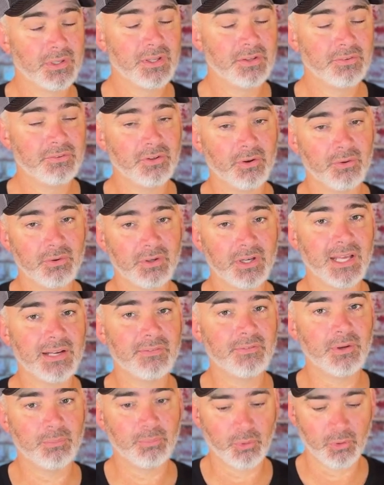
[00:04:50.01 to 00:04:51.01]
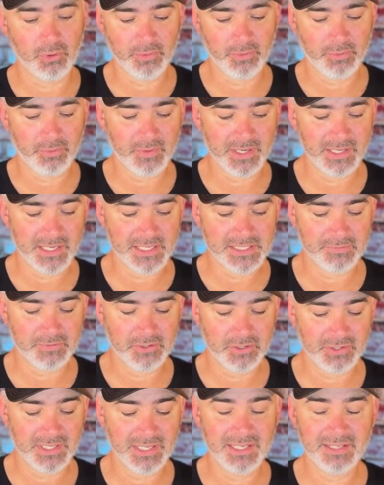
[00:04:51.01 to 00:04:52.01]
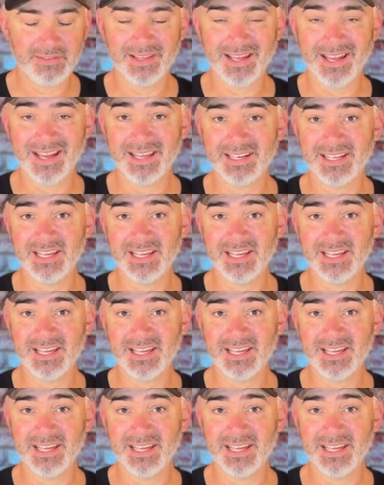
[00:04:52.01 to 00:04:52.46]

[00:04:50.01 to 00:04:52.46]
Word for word: So kind of an important thing, guys. If you're getting that